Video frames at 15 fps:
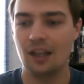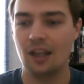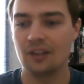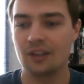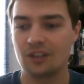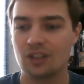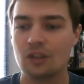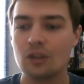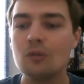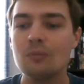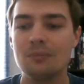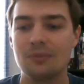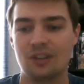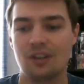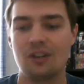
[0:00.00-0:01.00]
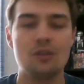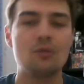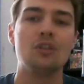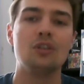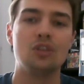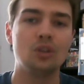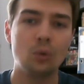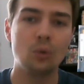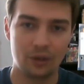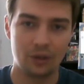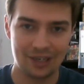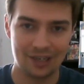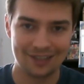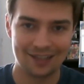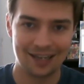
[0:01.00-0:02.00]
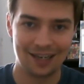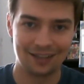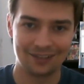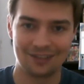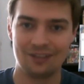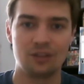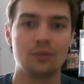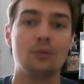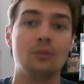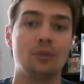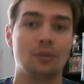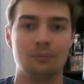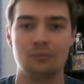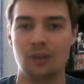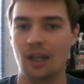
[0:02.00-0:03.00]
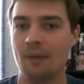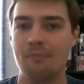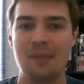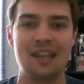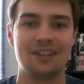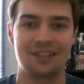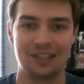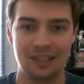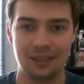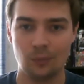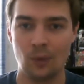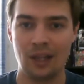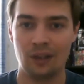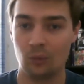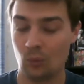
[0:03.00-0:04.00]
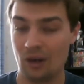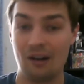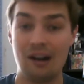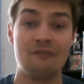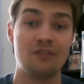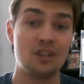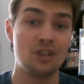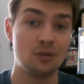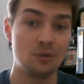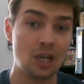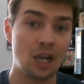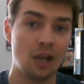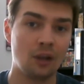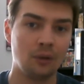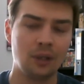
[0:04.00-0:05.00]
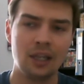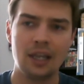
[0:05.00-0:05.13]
assumes that you can do all of these things and do them amazingly well wherever you go,